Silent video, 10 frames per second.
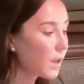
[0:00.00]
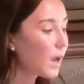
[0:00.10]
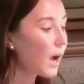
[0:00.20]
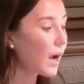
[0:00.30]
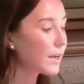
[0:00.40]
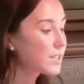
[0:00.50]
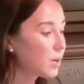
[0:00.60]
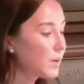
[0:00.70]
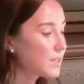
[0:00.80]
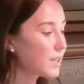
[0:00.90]
I'd still
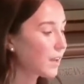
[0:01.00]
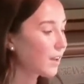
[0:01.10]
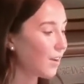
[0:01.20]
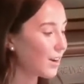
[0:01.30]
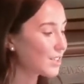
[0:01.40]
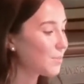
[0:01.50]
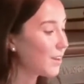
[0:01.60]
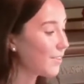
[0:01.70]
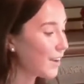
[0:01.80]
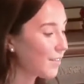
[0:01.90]
be singing along to my
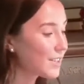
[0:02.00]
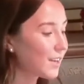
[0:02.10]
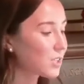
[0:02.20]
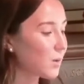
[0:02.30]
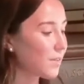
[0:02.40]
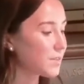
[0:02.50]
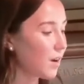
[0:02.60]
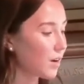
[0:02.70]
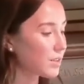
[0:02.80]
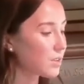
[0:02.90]
favorite Taylor Swift
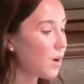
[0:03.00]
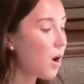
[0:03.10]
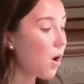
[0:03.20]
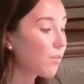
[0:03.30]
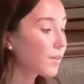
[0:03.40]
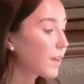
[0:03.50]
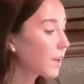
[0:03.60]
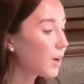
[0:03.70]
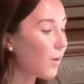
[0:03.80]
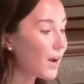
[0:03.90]
songs,
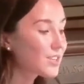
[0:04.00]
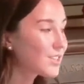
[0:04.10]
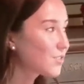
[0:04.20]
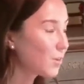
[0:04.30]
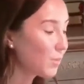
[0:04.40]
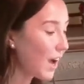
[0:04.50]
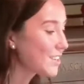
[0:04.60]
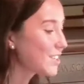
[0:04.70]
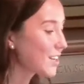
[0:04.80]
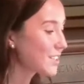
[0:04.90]
overthinking questions from
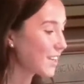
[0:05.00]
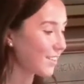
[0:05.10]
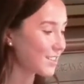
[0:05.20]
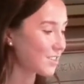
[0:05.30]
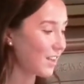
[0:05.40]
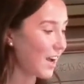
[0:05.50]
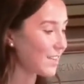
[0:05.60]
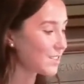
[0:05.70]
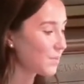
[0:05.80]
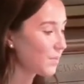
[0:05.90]
last year's English
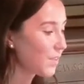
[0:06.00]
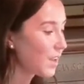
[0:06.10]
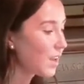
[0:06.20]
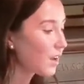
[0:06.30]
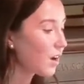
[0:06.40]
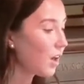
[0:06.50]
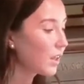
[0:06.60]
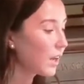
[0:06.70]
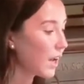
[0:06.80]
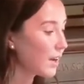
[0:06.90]
class,
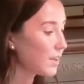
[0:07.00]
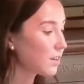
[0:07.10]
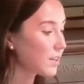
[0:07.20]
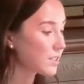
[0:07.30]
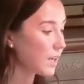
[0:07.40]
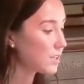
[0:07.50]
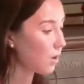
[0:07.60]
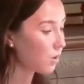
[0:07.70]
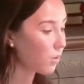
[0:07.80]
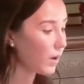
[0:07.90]
calling Nana to recite
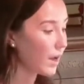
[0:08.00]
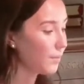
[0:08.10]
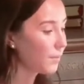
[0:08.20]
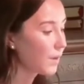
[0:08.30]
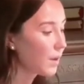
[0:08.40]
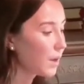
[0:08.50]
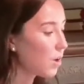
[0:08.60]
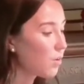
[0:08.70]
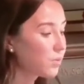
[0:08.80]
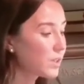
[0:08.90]
Don't Quit, and
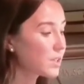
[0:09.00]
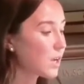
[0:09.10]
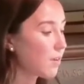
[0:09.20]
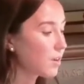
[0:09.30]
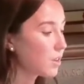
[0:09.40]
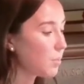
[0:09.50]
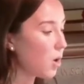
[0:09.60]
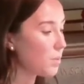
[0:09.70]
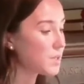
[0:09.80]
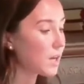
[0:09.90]
hopefully discovering the
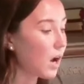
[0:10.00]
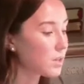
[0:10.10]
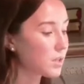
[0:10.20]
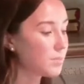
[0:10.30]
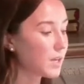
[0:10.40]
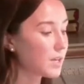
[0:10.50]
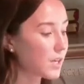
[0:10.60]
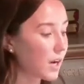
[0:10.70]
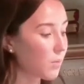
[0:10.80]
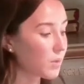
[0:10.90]
poems that I'll someday
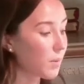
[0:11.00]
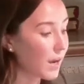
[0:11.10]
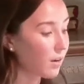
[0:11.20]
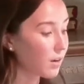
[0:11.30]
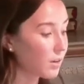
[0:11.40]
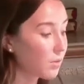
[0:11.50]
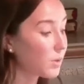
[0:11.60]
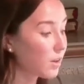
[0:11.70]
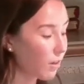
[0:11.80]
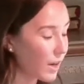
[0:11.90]
share with, my,
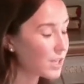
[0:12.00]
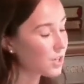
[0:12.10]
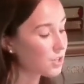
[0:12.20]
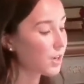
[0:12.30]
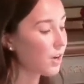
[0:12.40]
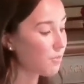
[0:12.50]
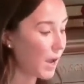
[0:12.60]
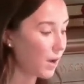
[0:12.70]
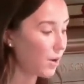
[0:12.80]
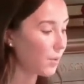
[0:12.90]
with grandchildren of
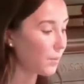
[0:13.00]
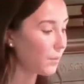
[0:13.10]
my own.